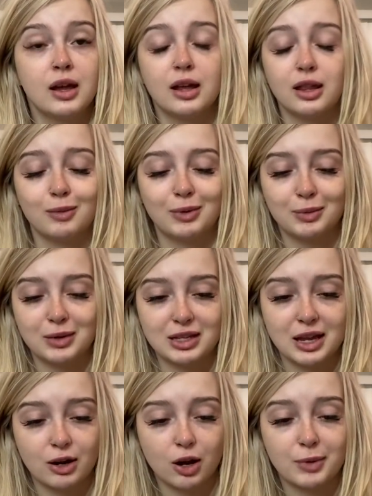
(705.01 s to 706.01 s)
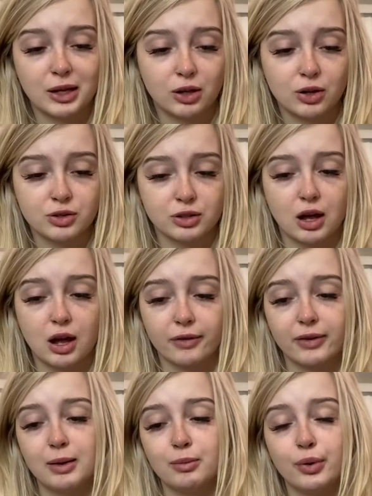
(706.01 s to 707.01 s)
and they made me take all my clothes
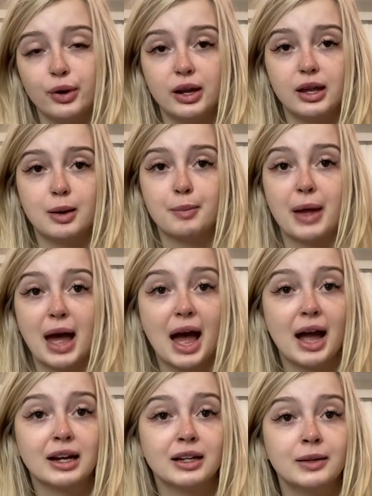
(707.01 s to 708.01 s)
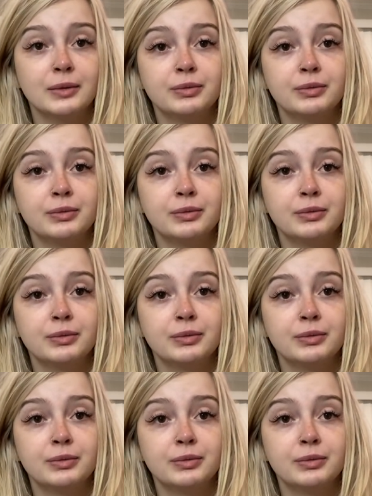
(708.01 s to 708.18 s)
off and put it in a bag.